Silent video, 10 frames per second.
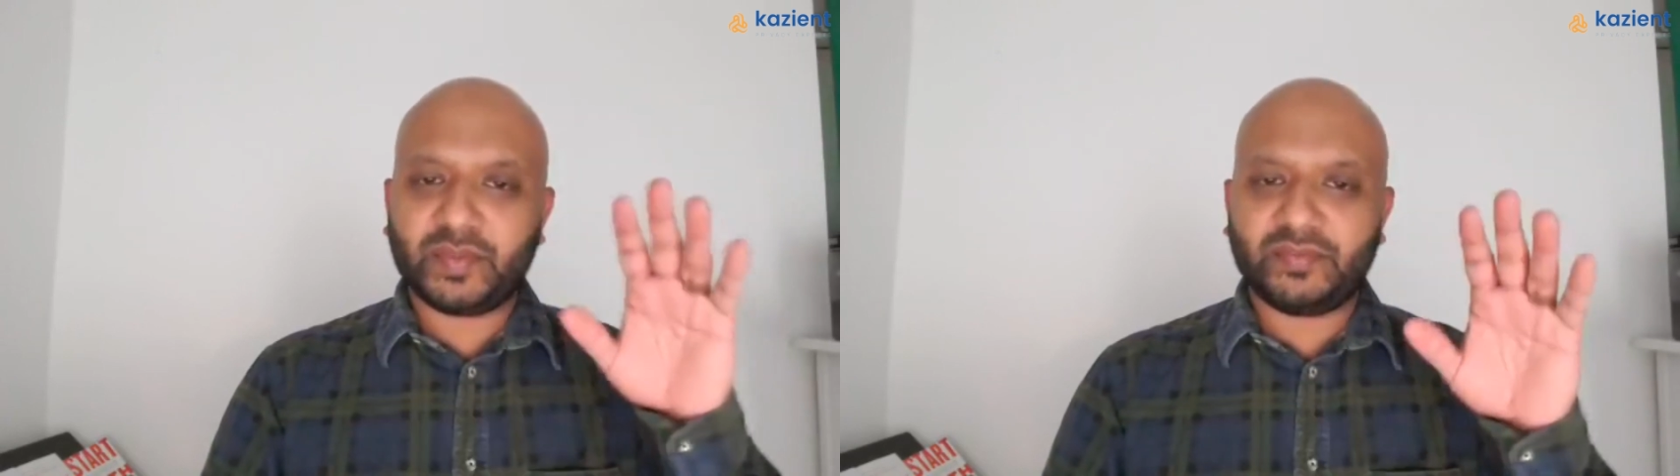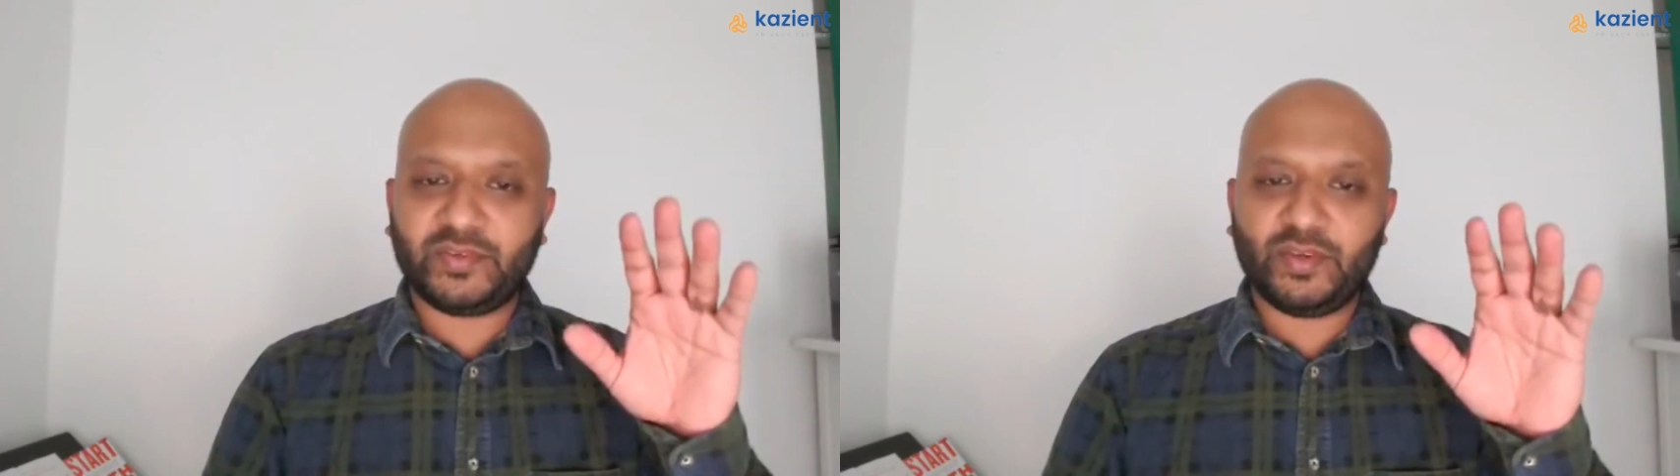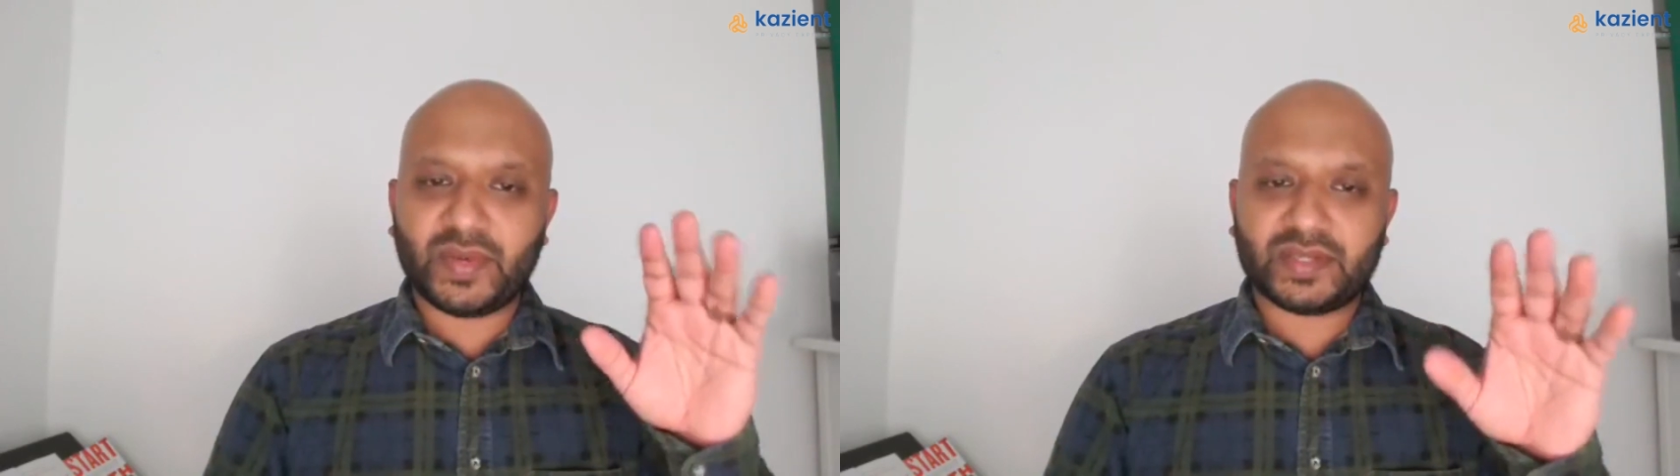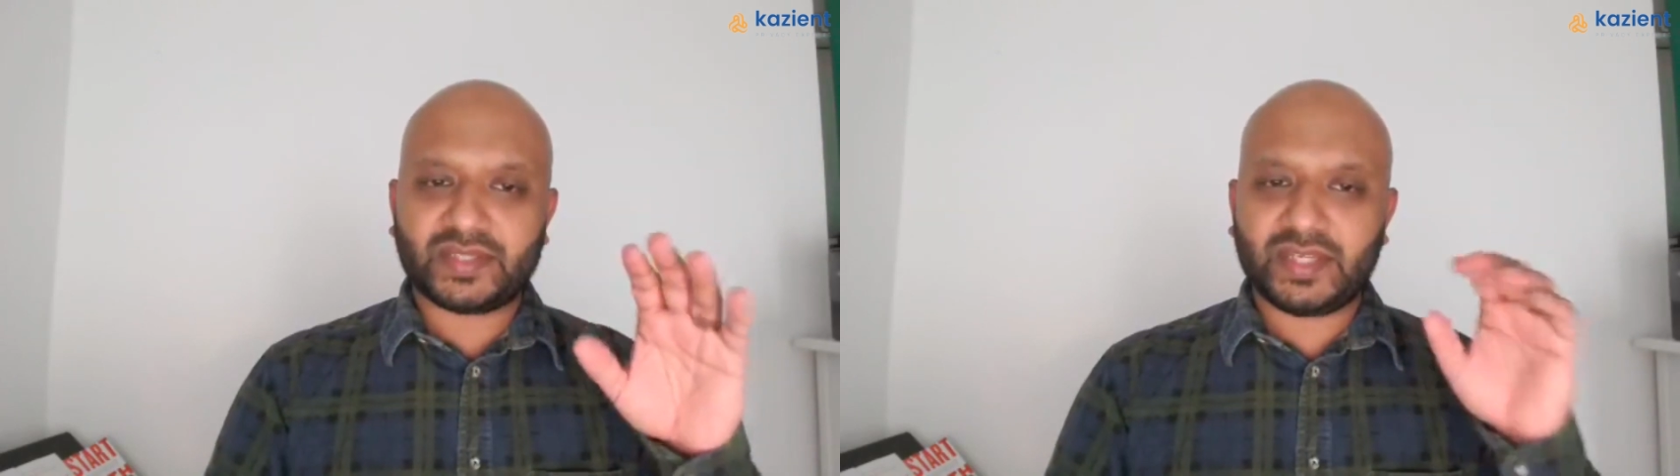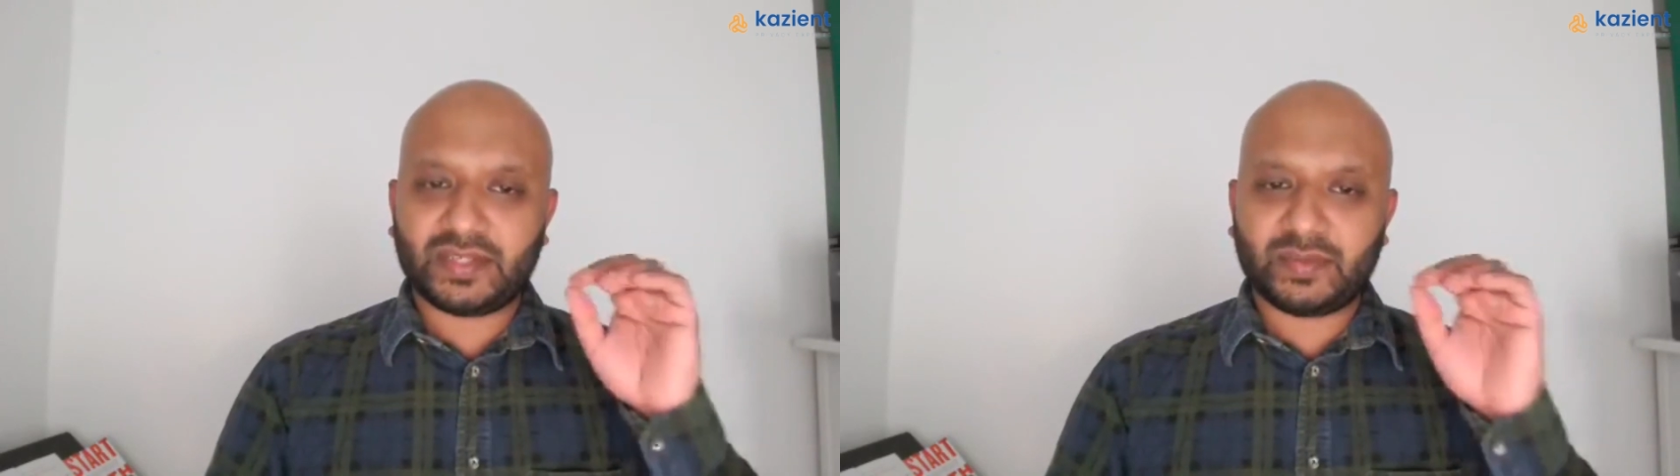me fume as a
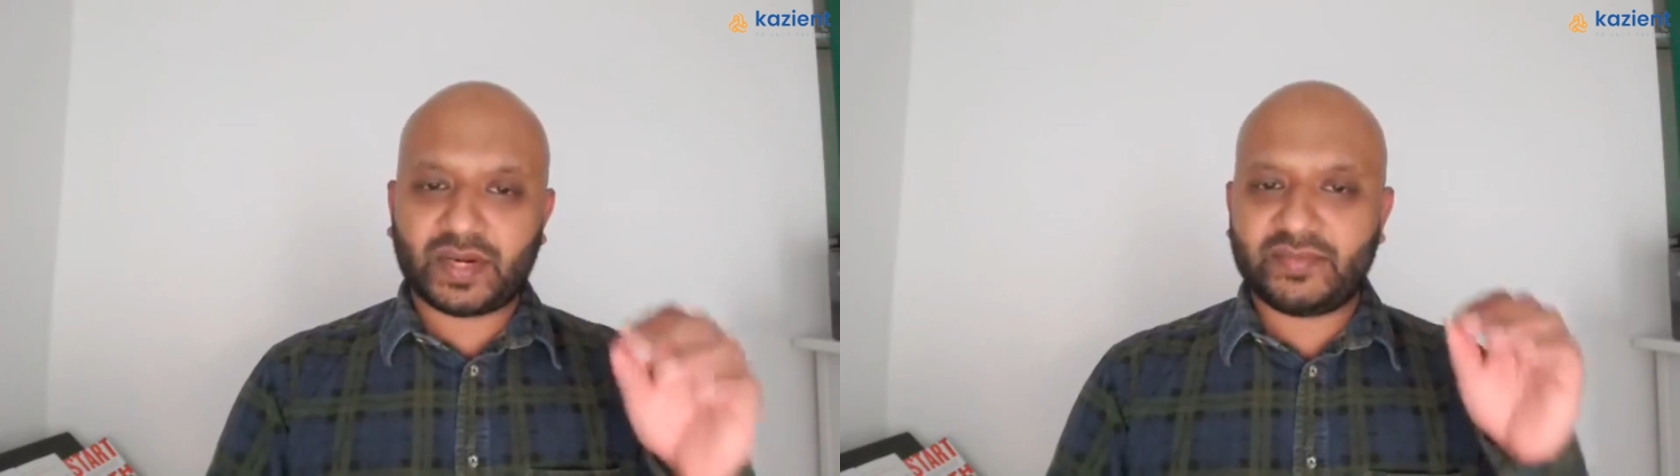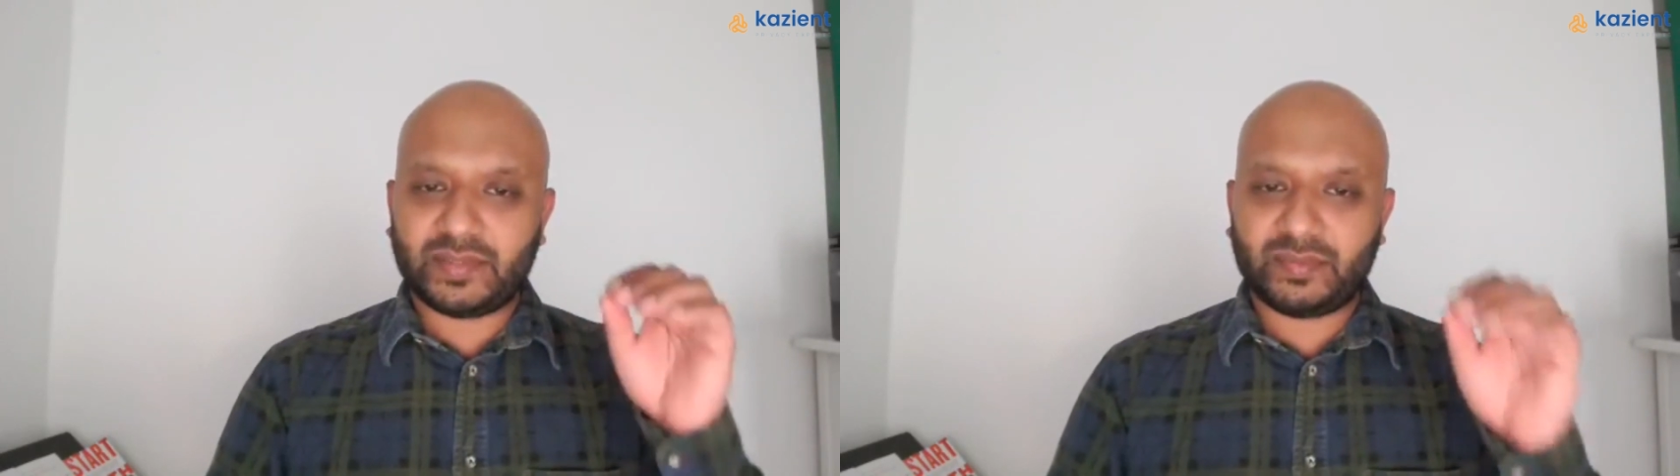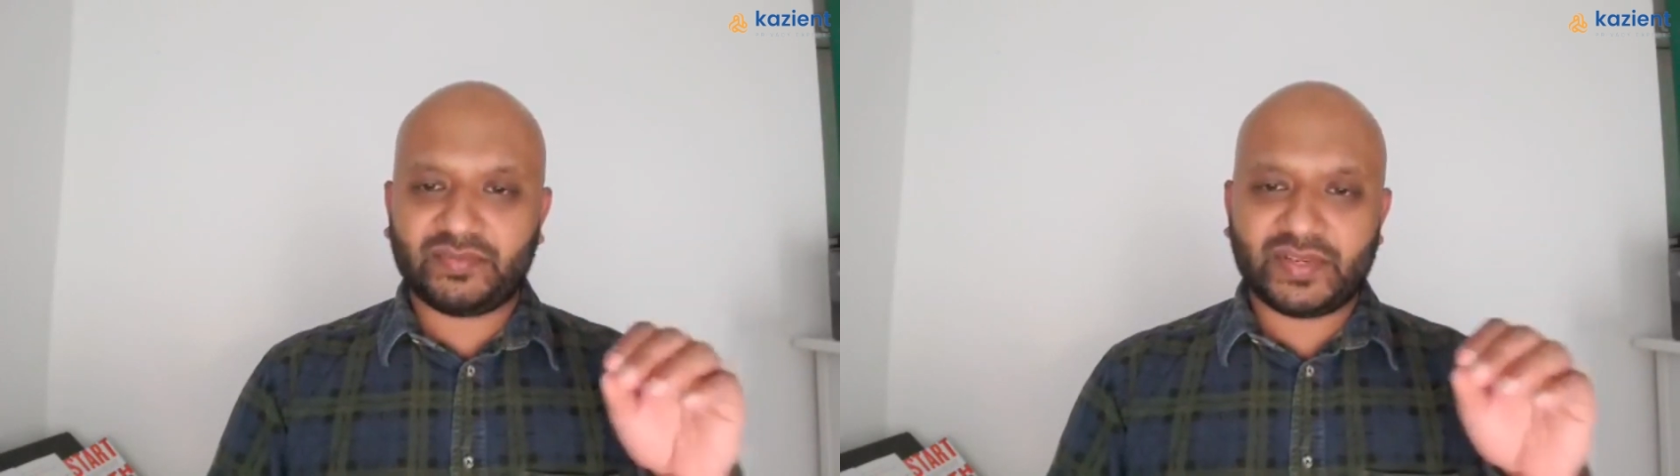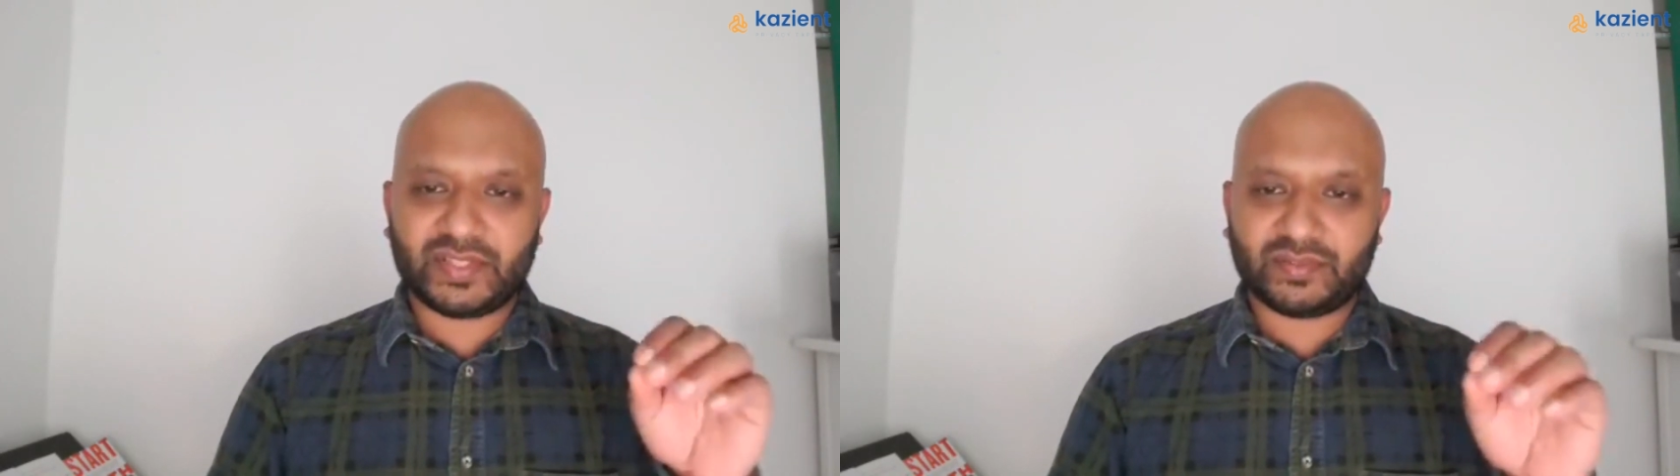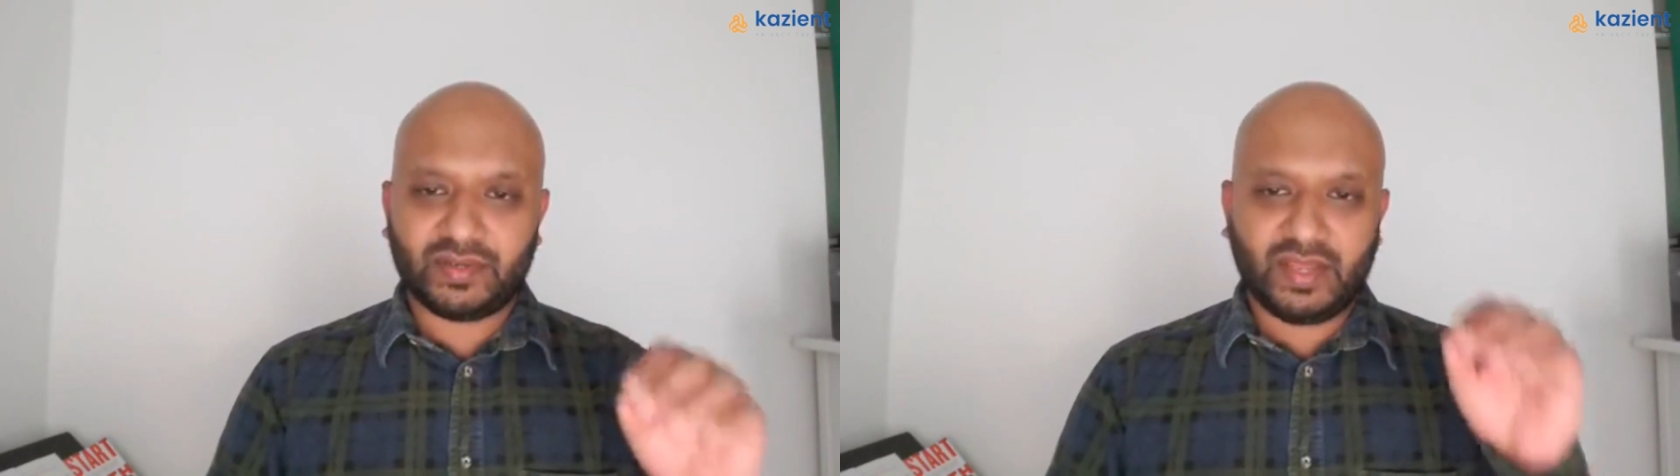data privacy
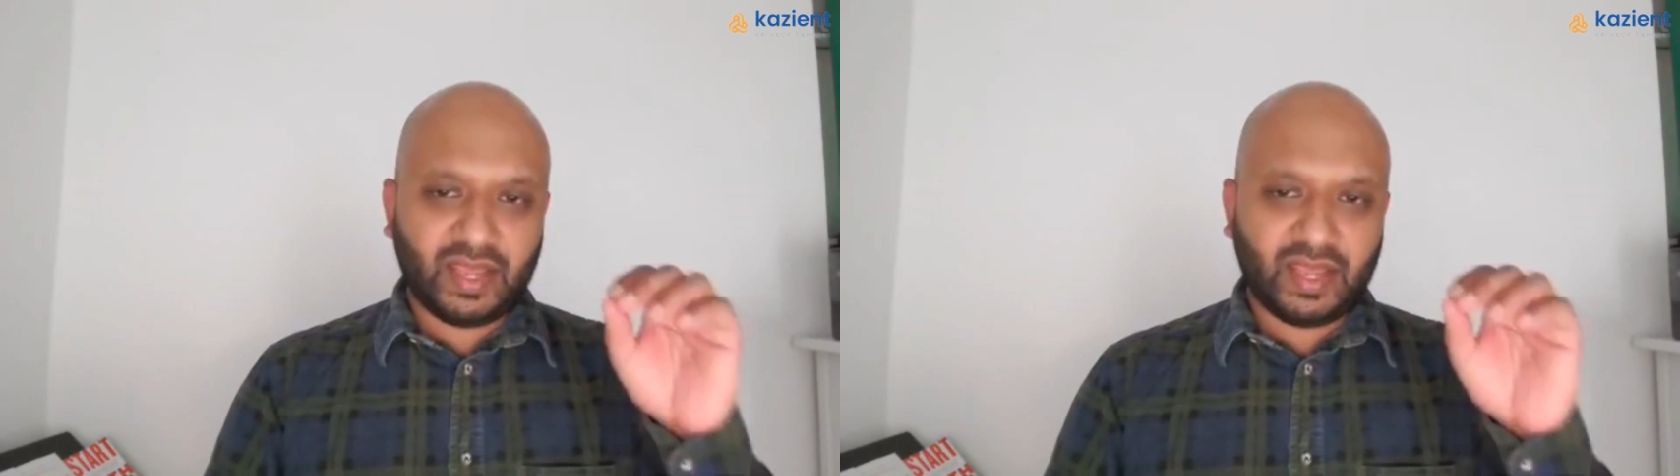professional.